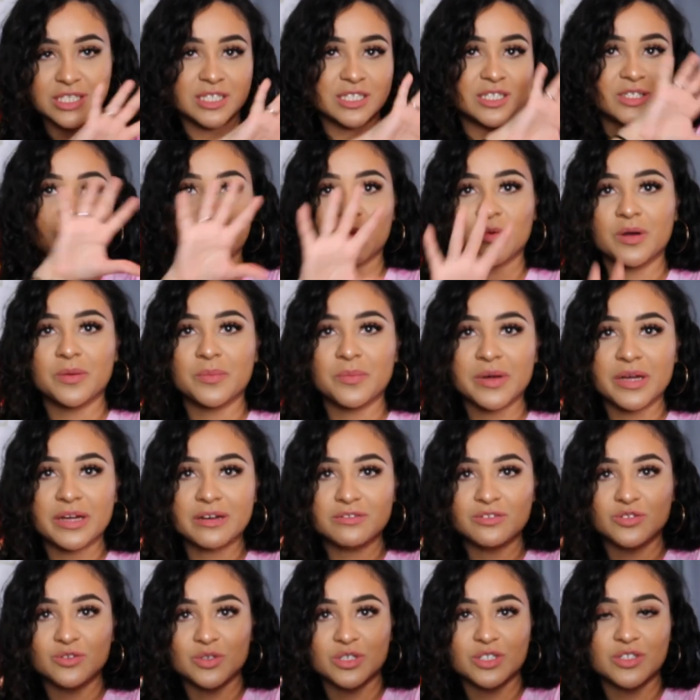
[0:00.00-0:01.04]
this one pair
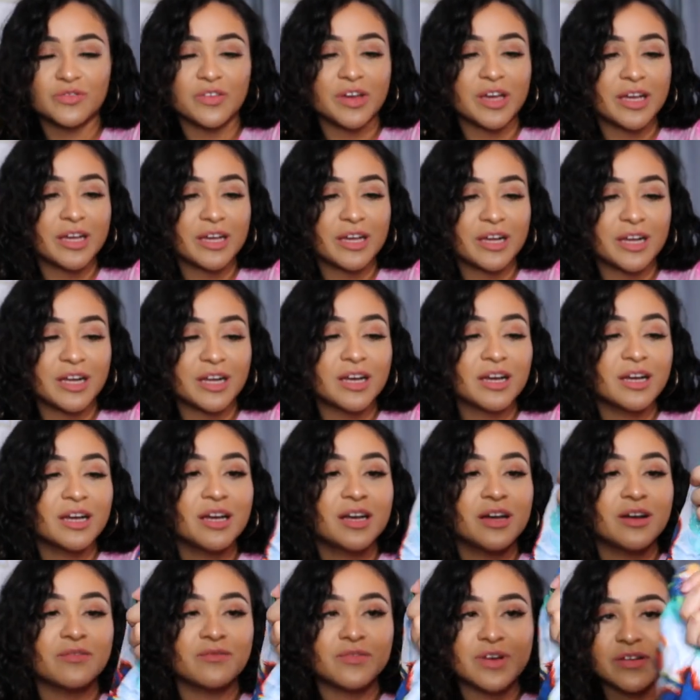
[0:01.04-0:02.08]
of shorts right here.
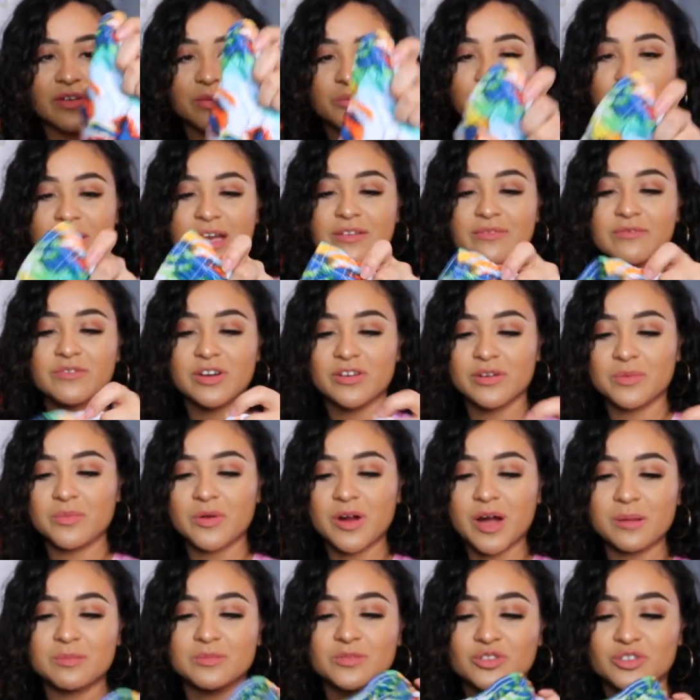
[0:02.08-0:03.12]
Very bright, very
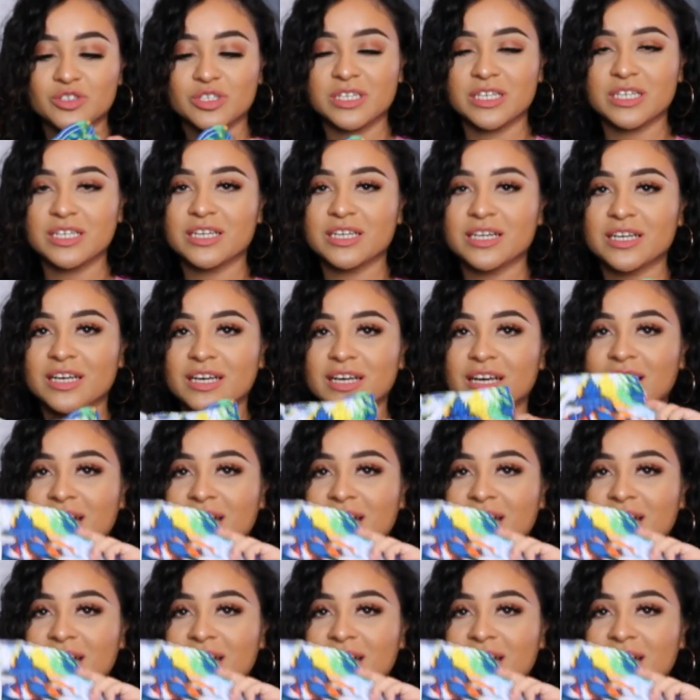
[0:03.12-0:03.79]
palm tree,